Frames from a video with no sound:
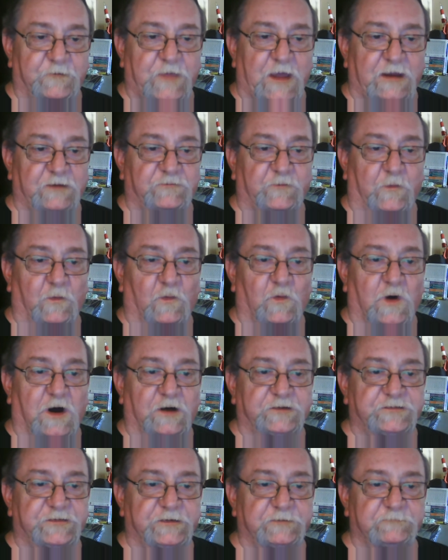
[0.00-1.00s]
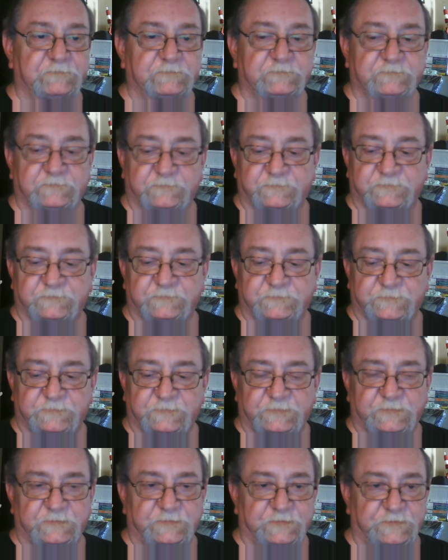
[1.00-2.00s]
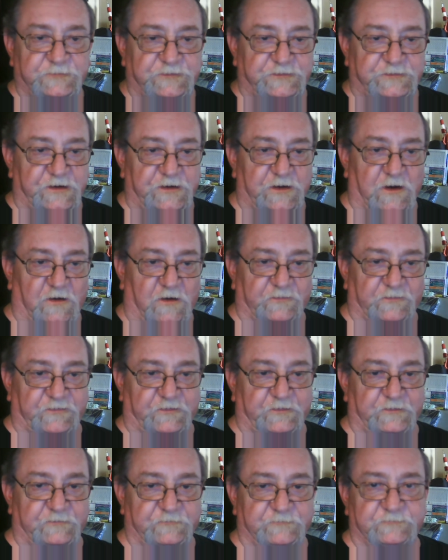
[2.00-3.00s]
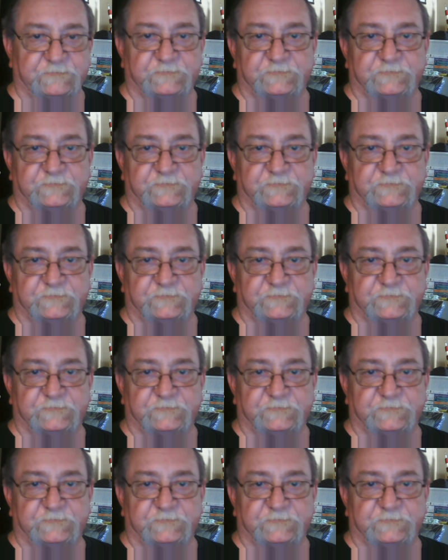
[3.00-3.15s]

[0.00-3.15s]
Thanks for watching. See y'all soon.